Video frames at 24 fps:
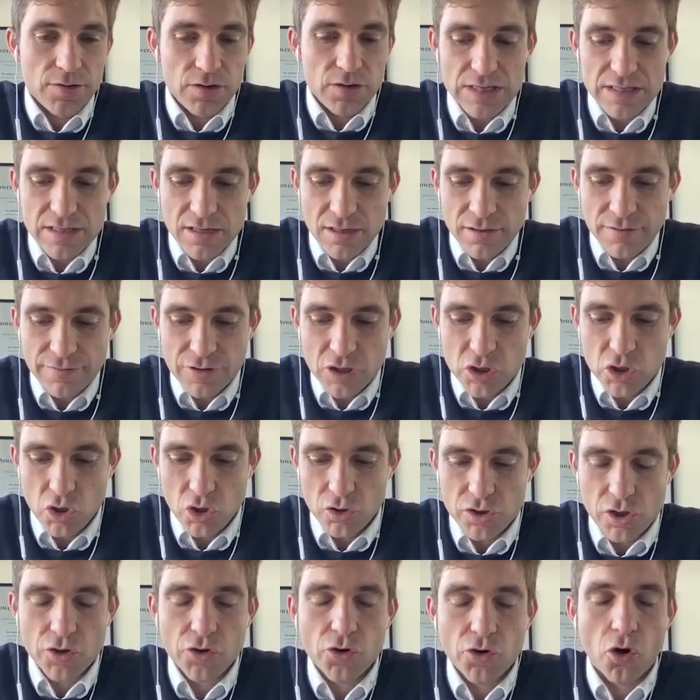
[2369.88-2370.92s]
these
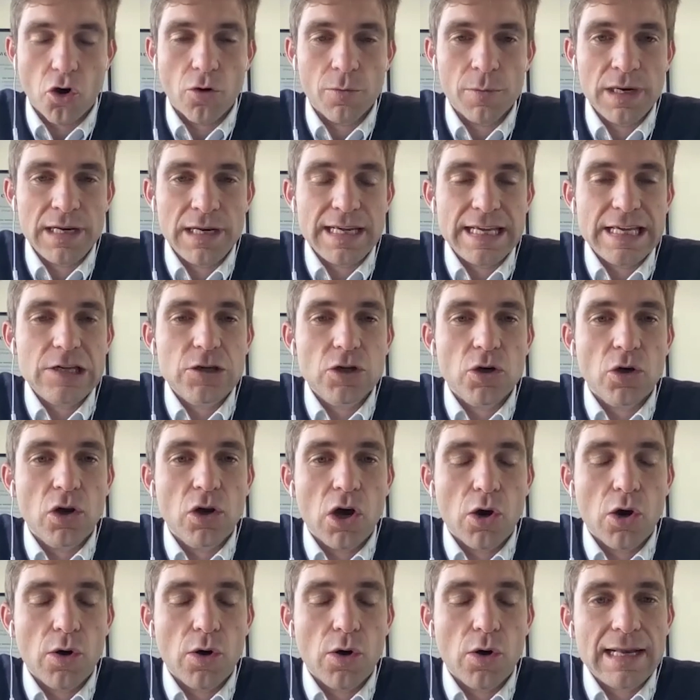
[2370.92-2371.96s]
individuals are normally your
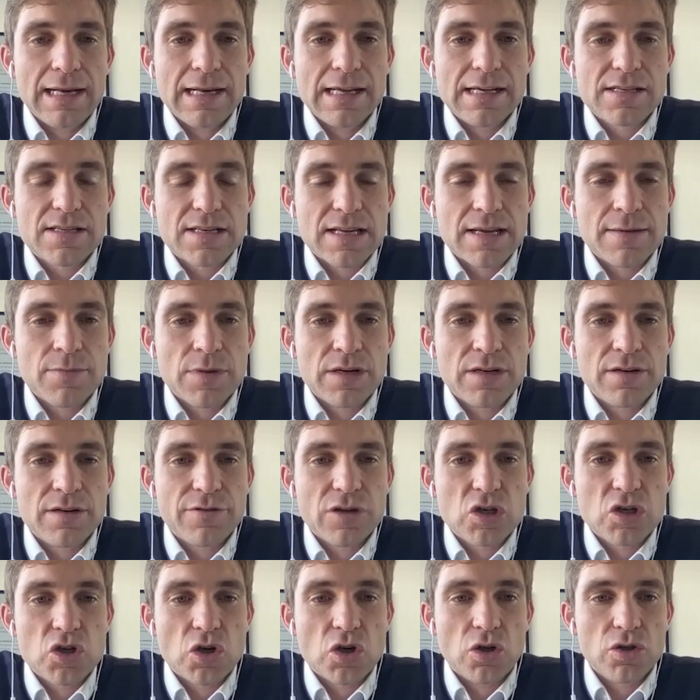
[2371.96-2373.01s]
lower LSM
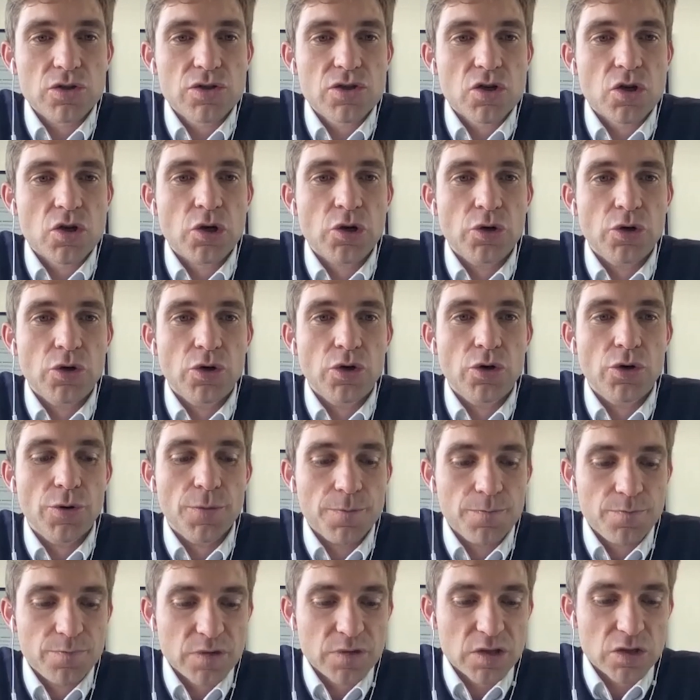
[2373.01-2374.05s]
individuals
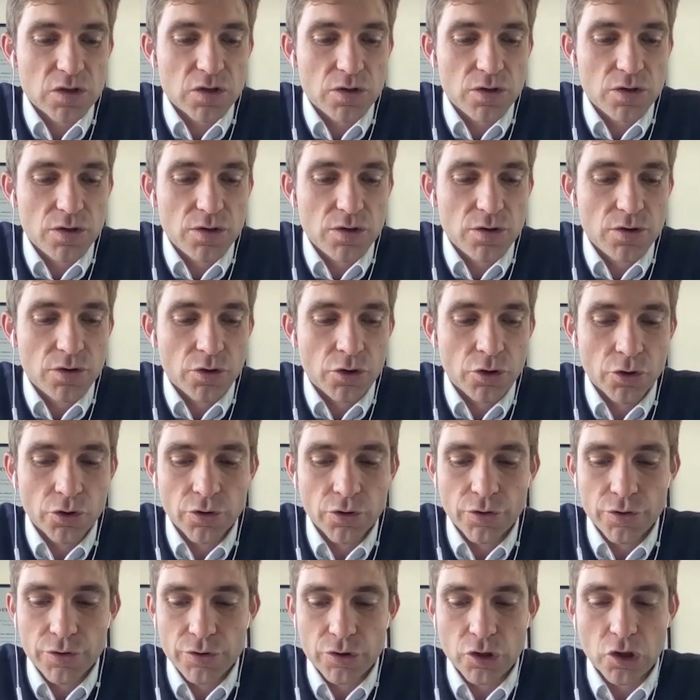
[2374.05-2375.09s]
who
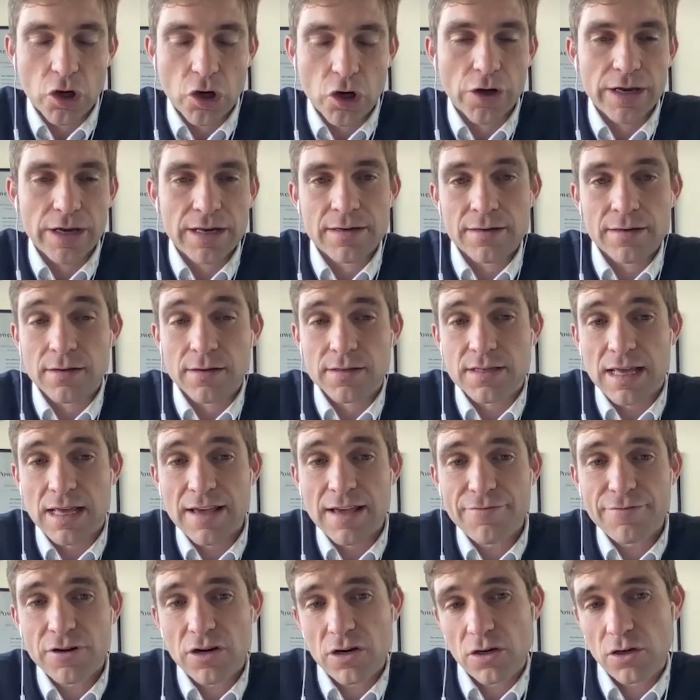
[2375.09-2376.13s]
in the
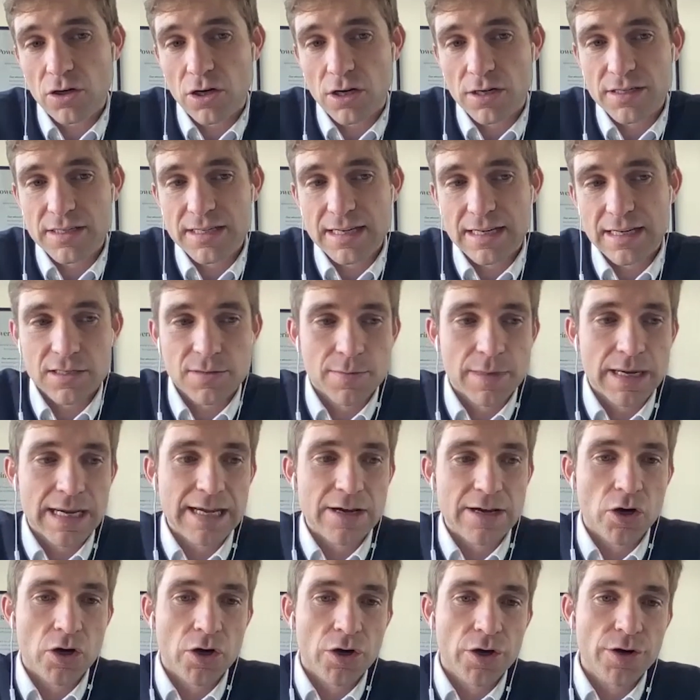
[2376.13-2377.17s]
South African context
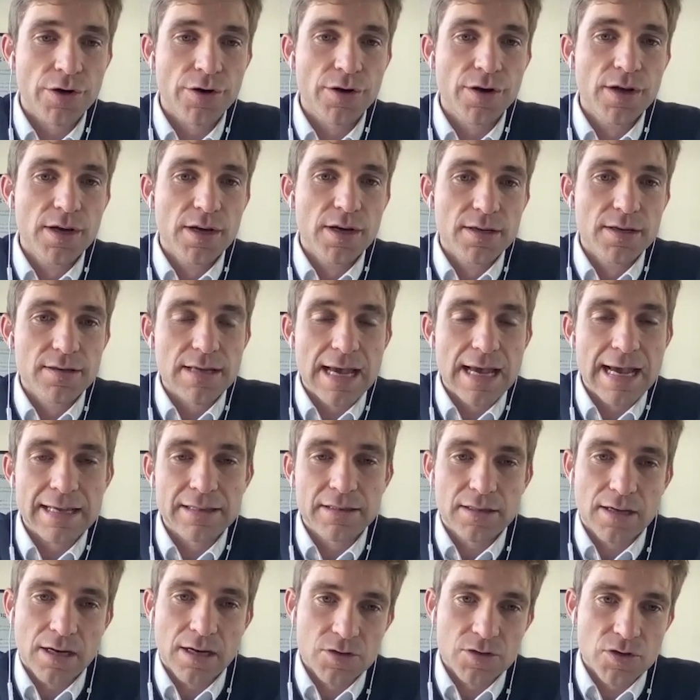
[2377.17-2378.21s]
may earn
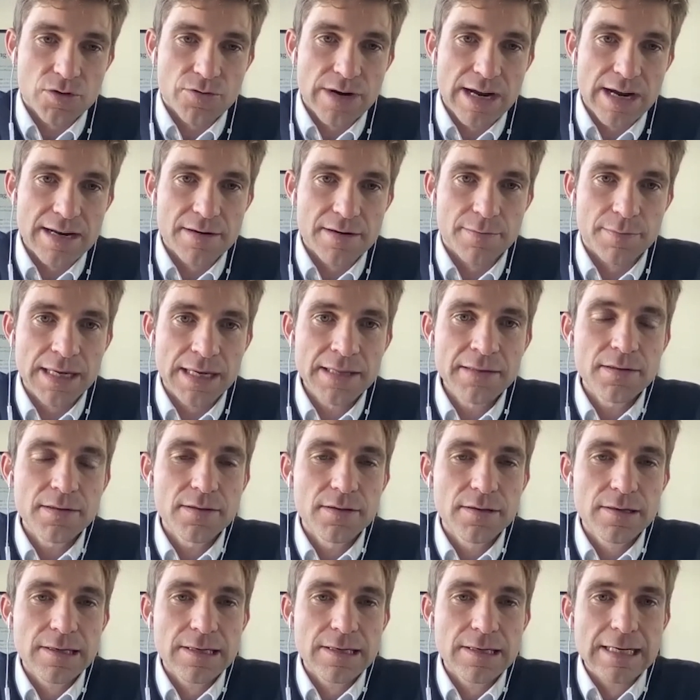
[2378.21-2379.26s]
8,000 Rand a month,
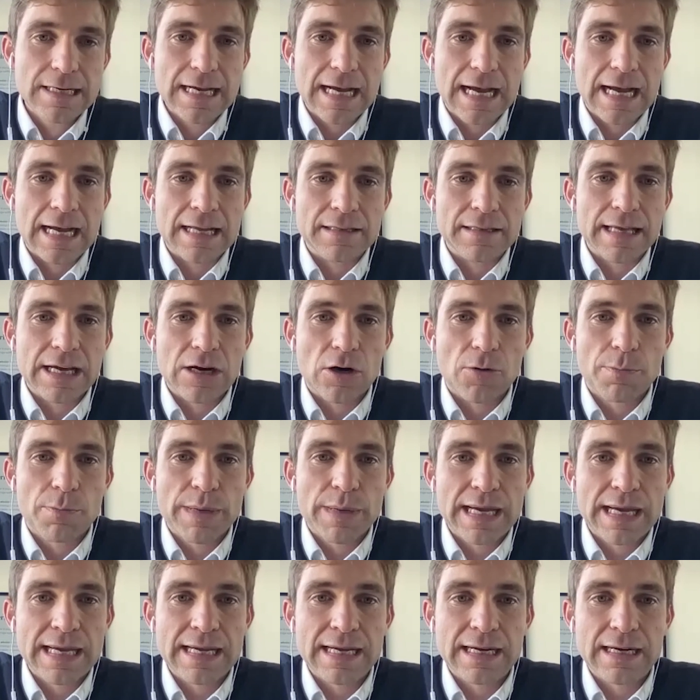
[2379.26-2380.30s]
and they are
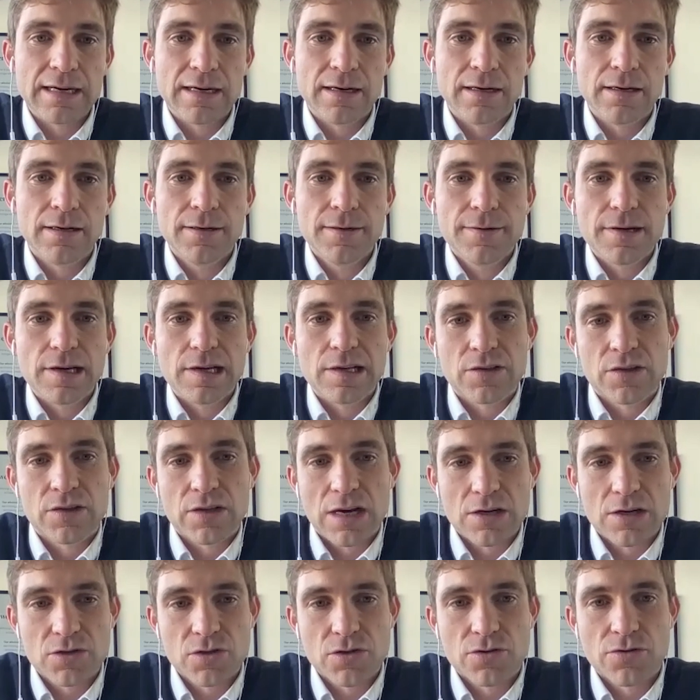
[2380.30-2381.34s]
paying
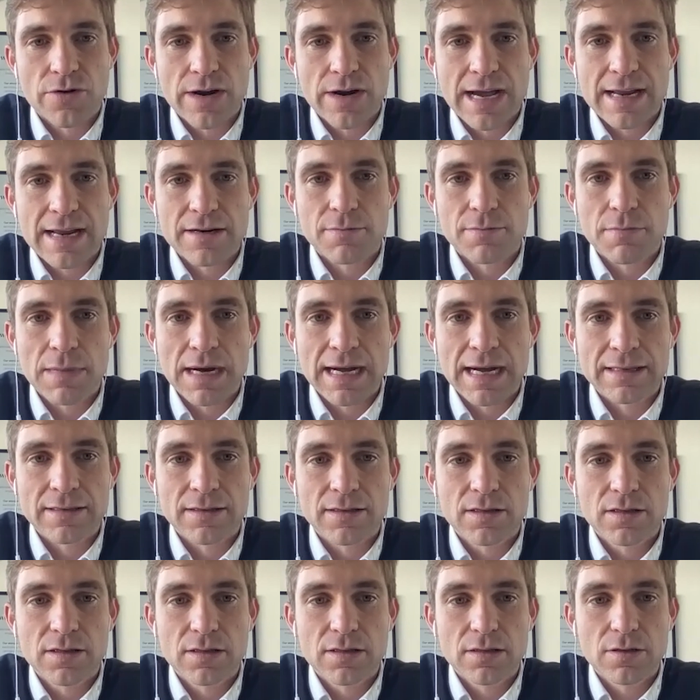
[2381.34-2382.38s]
1,000 Rand a
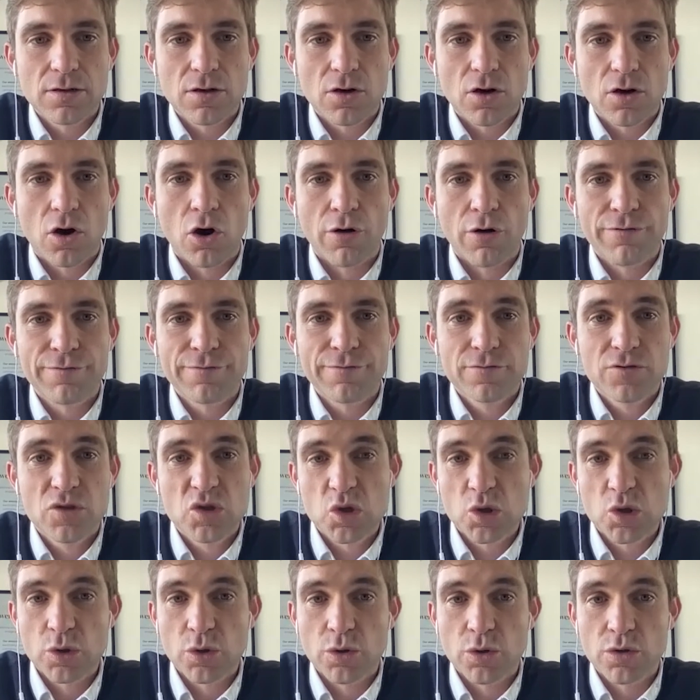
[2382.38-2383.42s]
month off
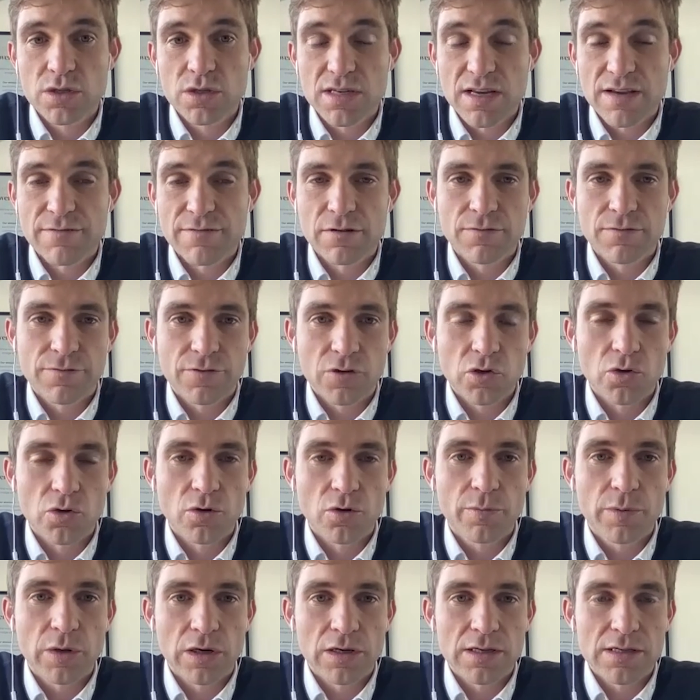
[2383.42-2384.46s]
to 7
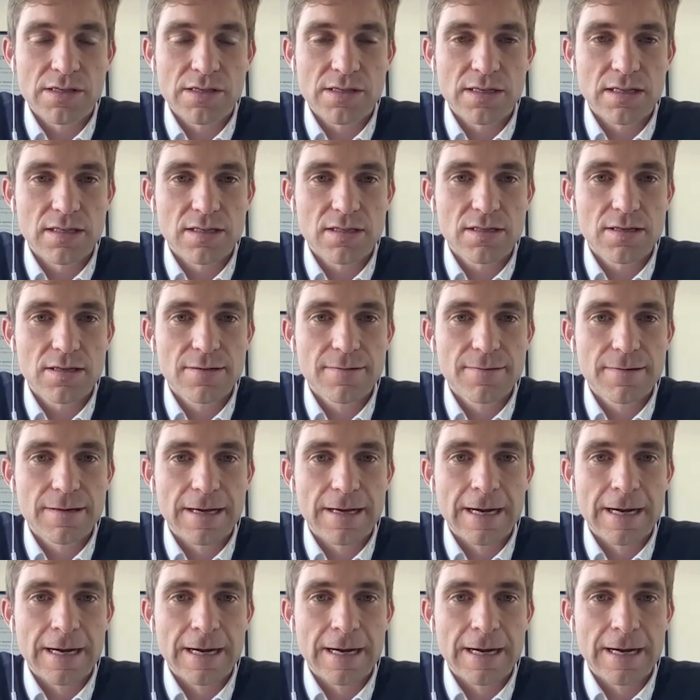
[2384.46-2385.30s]
funeral policies,